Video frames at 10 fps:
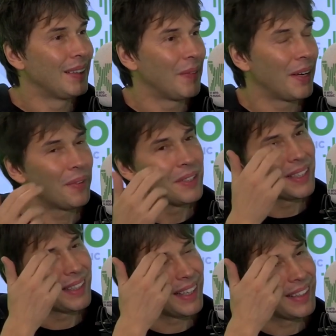I mean, I
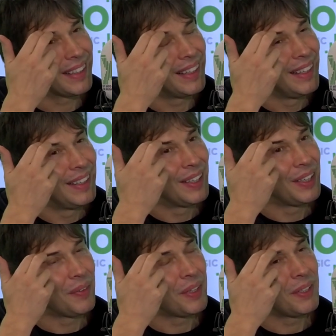always think that,
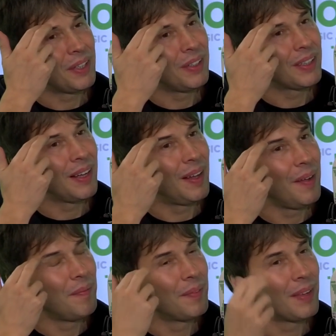you know, when you look
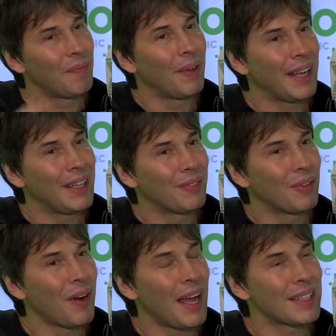at a blade of
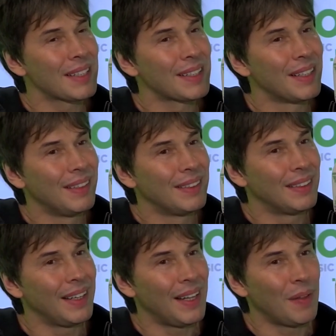grass
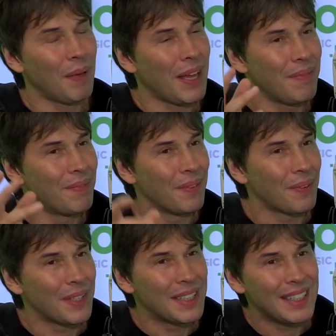in the pavement,
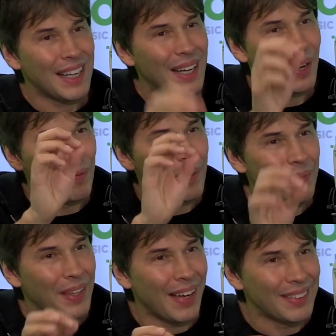probably sticking up
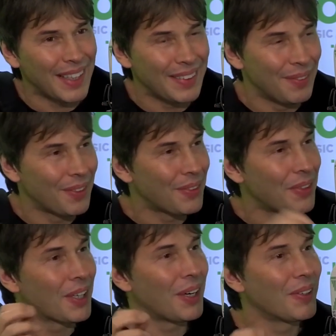outside
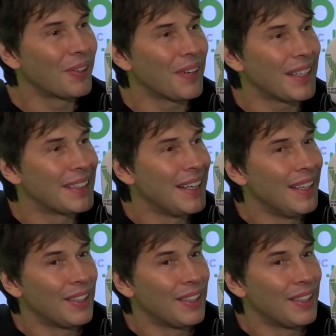through the concrete,